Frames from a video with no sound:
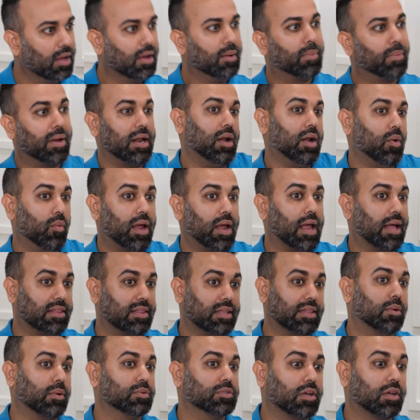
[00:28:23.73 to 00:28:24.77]
But in a way, I
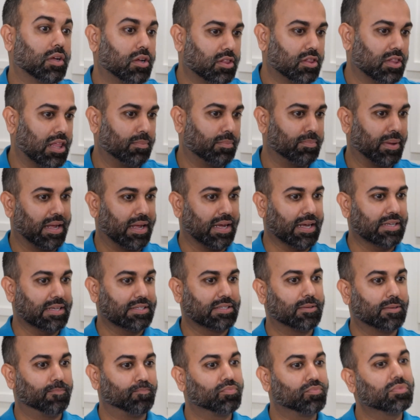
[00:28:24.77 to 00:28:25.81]
think that was a good thing
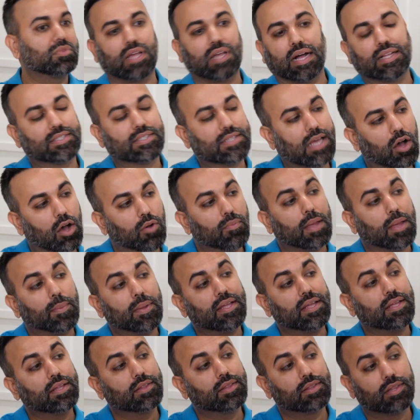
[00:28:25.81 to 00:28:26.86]
because that's how
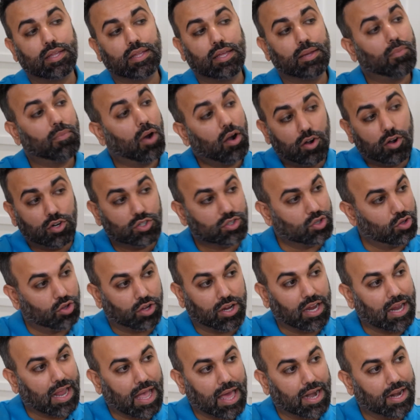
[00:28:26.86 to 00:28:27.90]
maybe the markers are
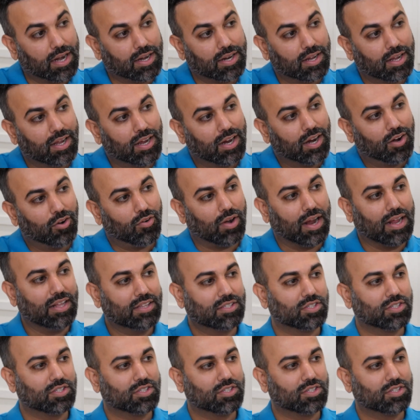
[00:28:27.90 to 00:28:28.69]
looking at it, right?